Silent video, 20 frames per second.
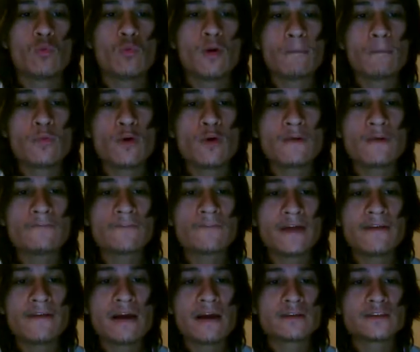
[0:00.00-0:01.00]

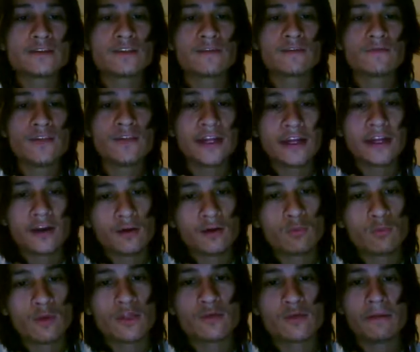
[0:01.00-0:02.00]
1.5 ounces of
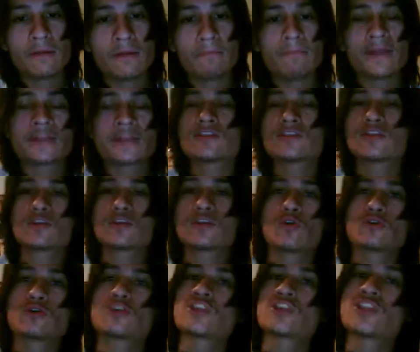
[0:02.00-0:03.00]
liquor, whether in a mixed
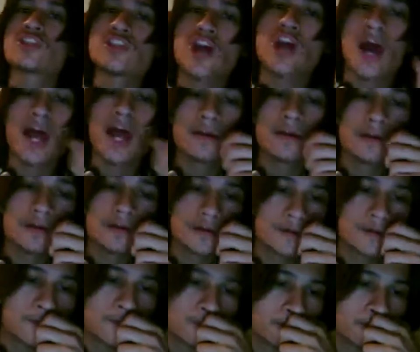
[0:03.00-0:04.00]
or a shot.
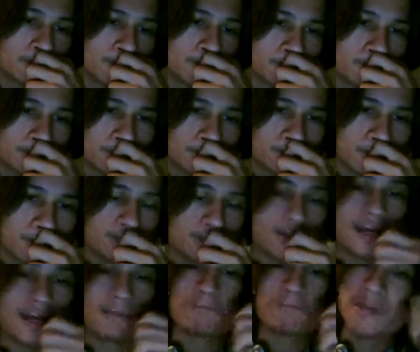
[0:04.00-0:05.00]

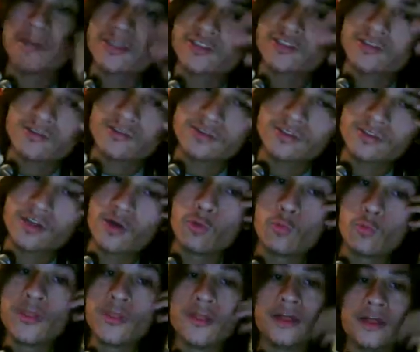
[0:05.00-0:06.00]
It's got pictures to go
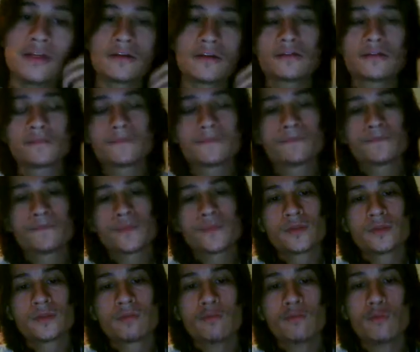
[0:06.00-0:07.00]
with it.
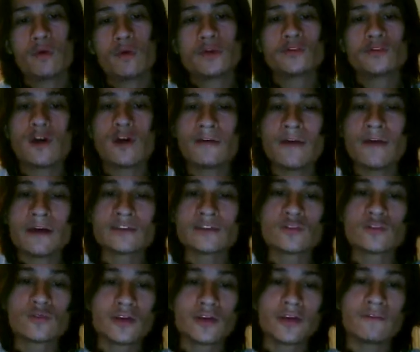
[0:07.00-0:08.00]
one
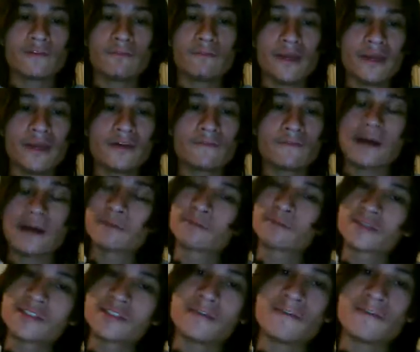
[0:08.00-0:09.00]
12-ounce drink of beer,
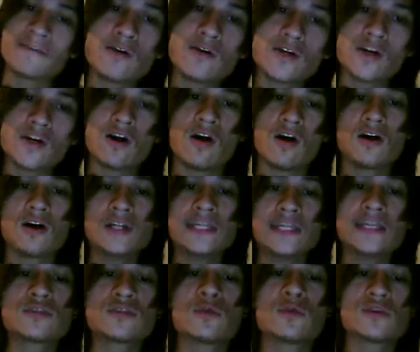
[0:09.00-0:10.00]
5% of alcohol,
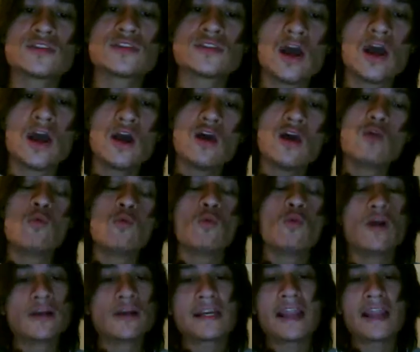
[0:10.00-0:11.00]
equals
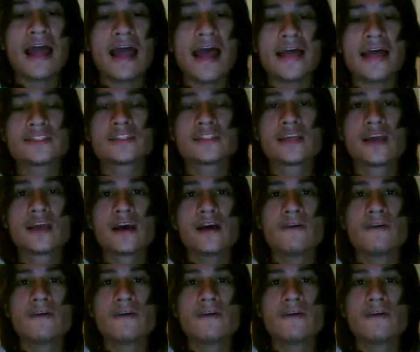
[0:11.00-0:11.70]
one glass,